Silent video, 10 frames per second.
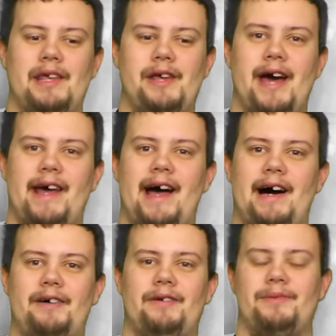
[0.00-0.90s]
you had a
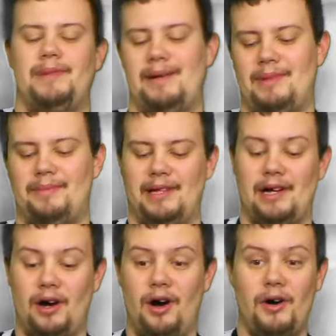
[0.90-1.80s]
house, blah, blah,
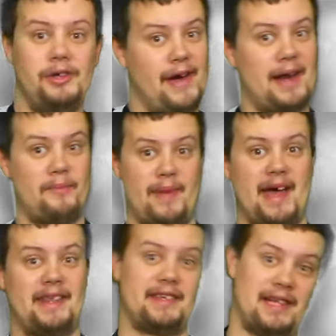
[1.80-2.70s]
blah. Oh, you had a
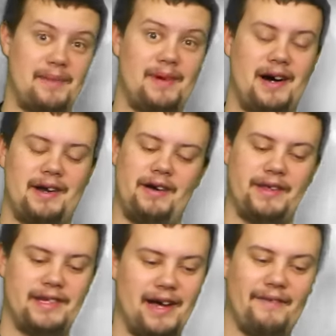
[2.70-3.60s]
bed to sleep on, all
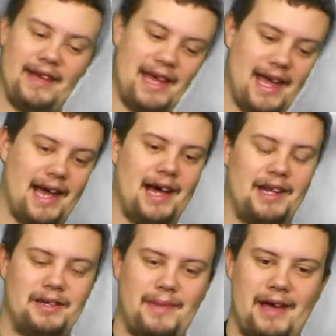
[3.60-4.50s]
this stuff. It,
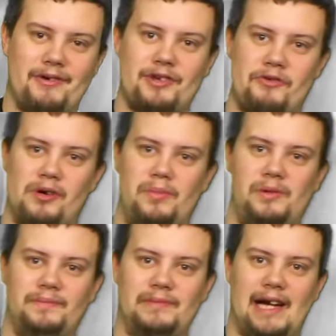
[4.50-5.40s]
to me, it was adorable.